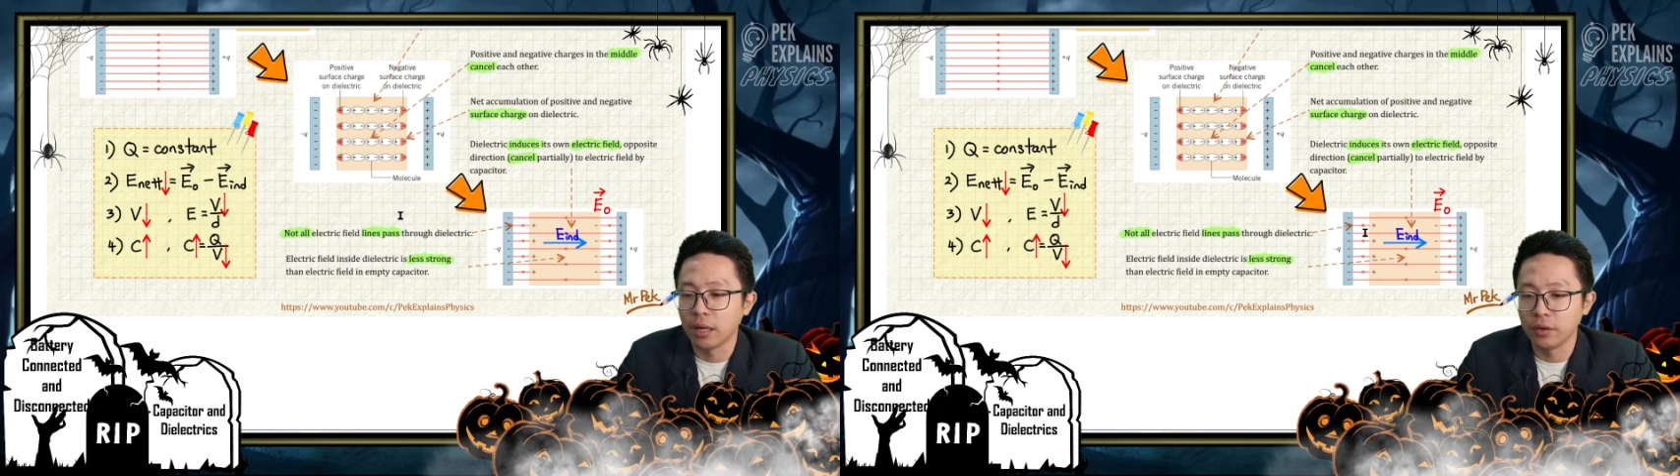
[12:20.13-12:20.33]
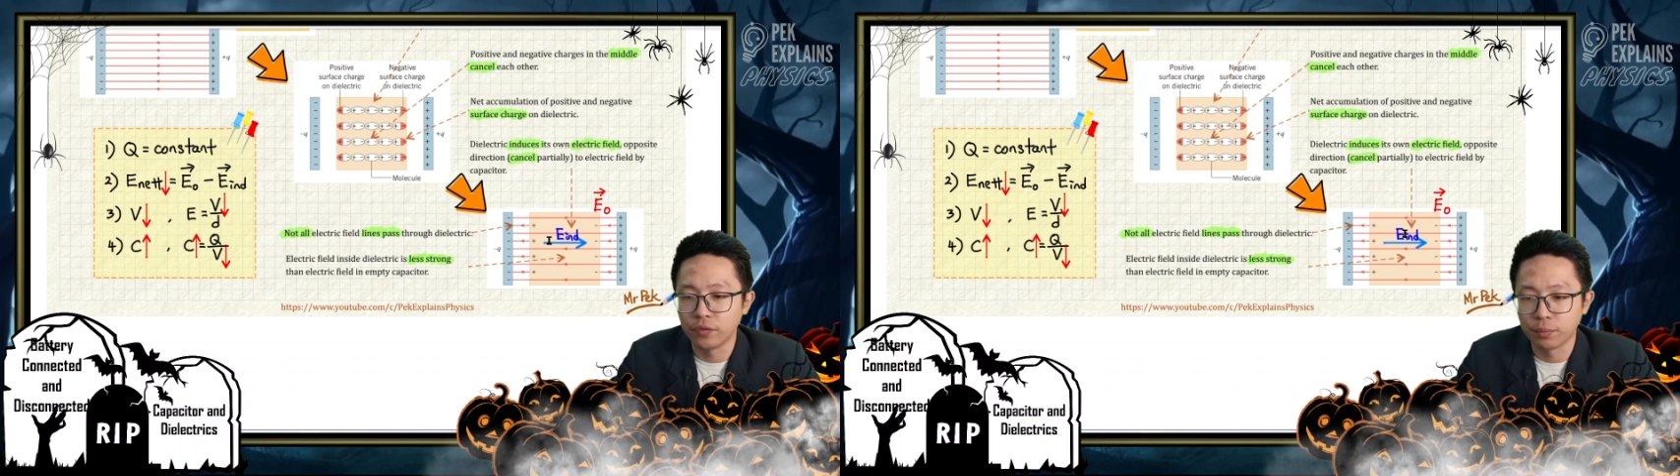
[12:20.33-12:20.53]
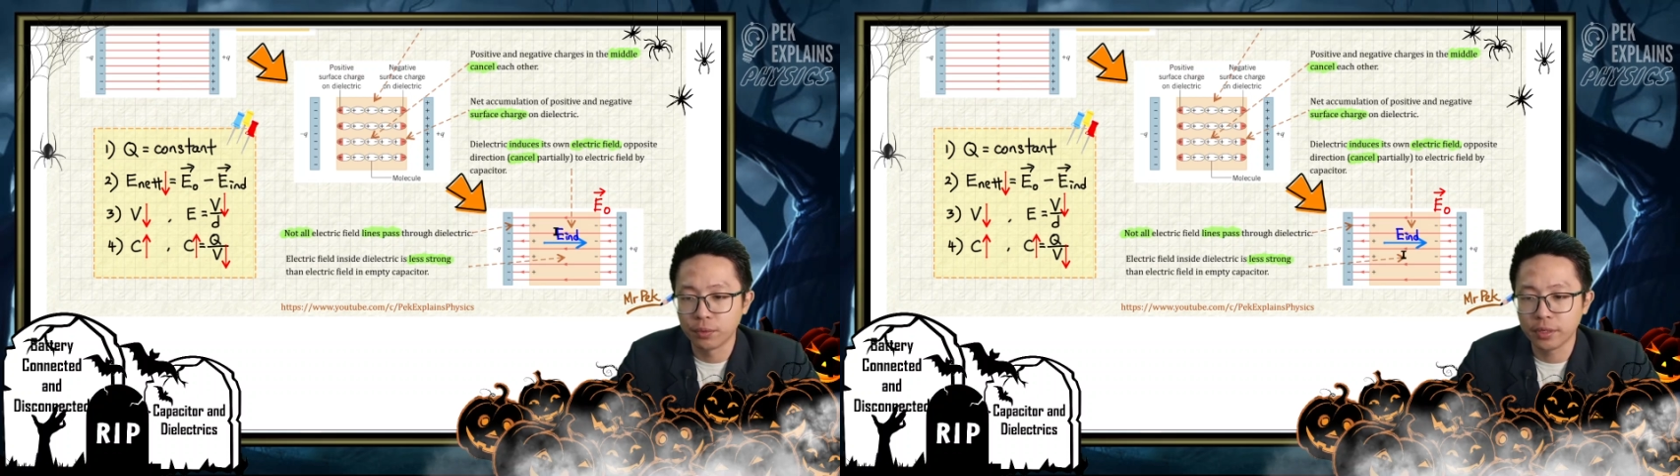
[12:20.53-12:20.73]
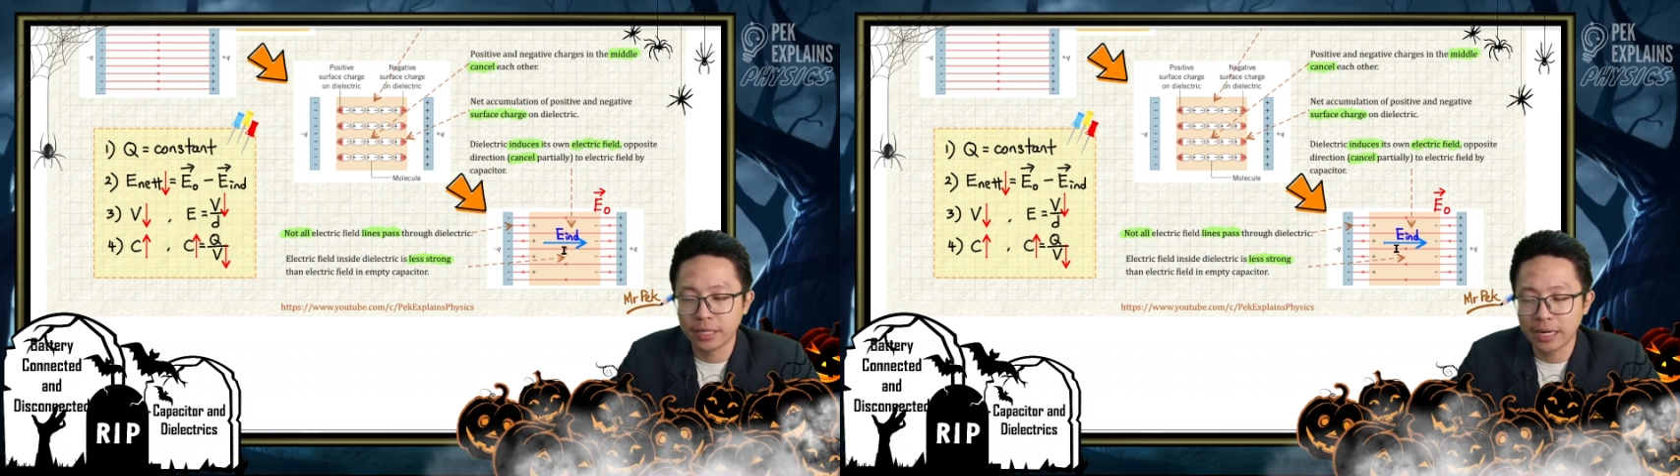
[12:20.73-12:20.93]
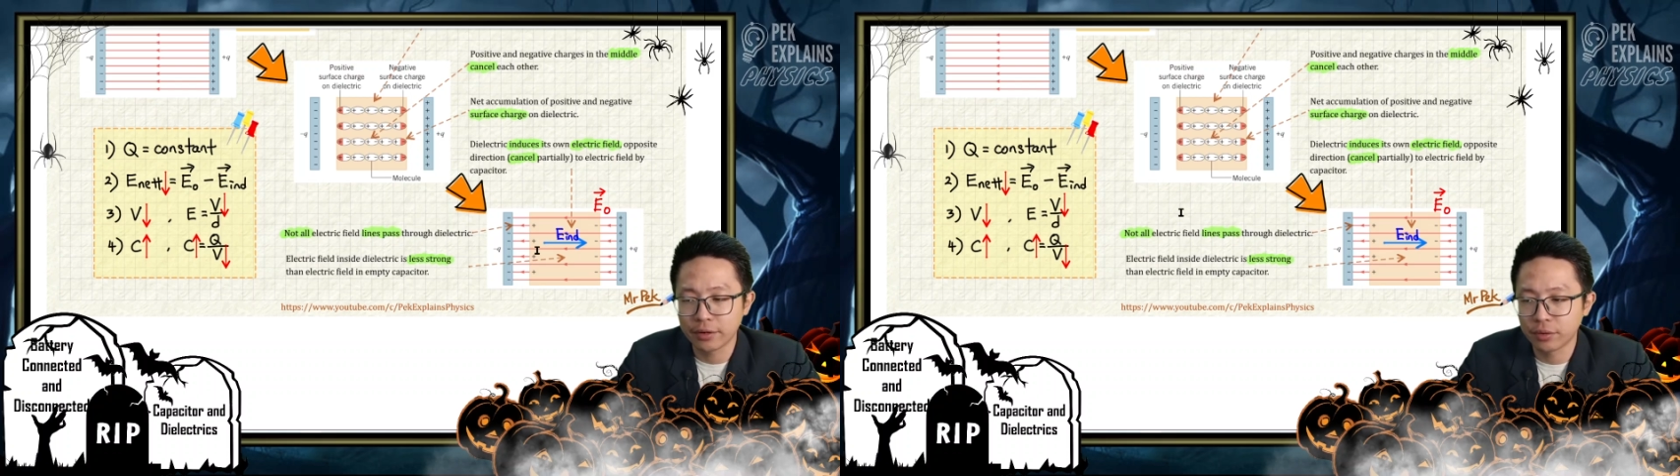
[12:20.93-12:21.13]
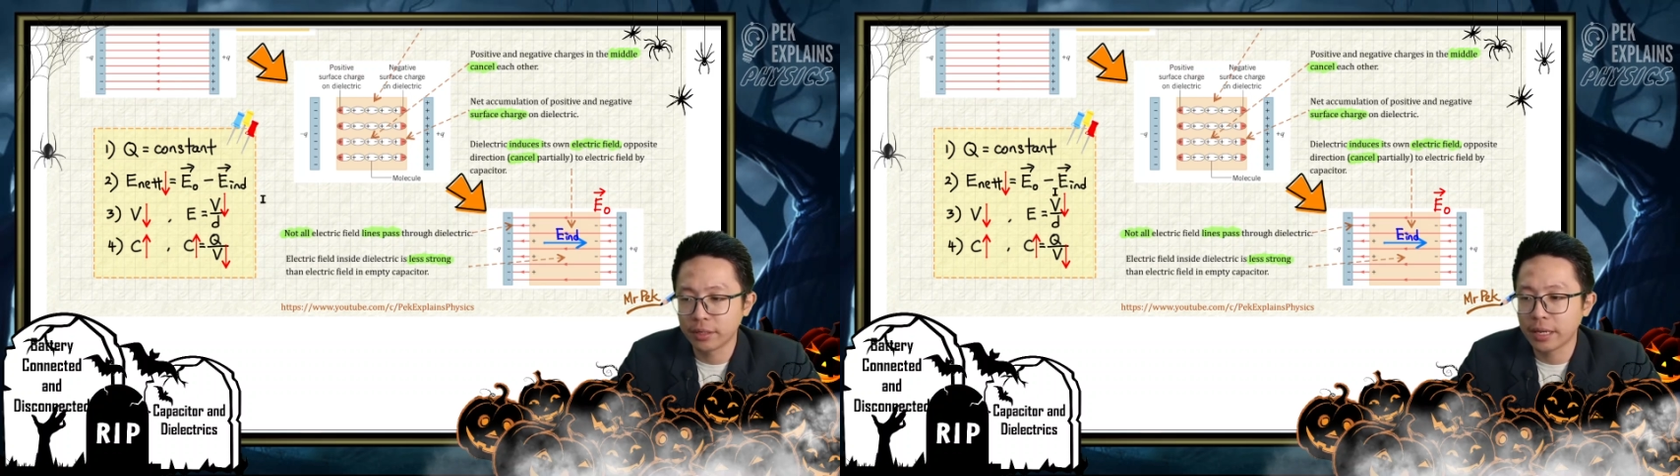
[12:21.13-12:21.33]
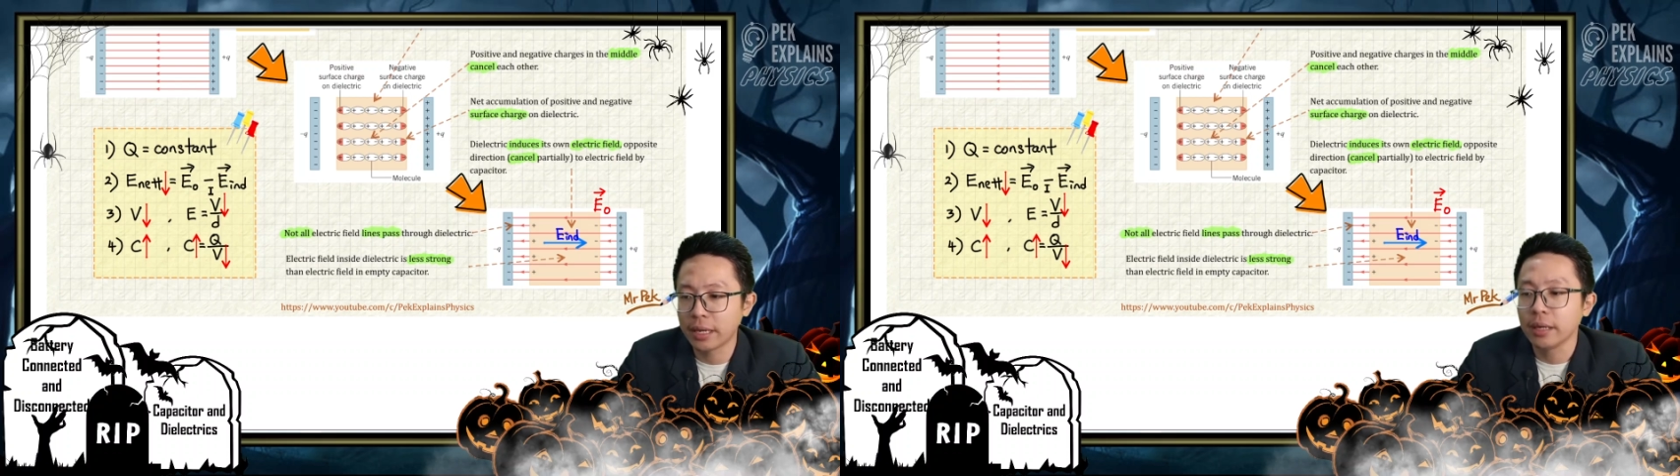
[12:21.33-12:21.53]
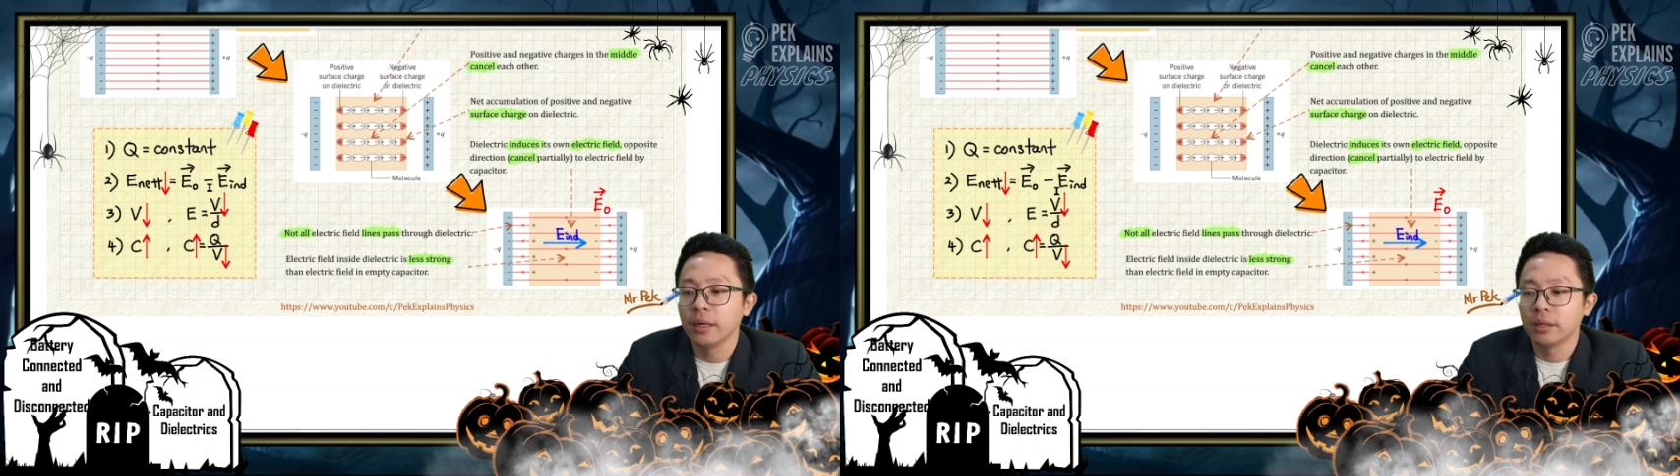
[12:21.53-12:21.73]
if you put a dielectric there,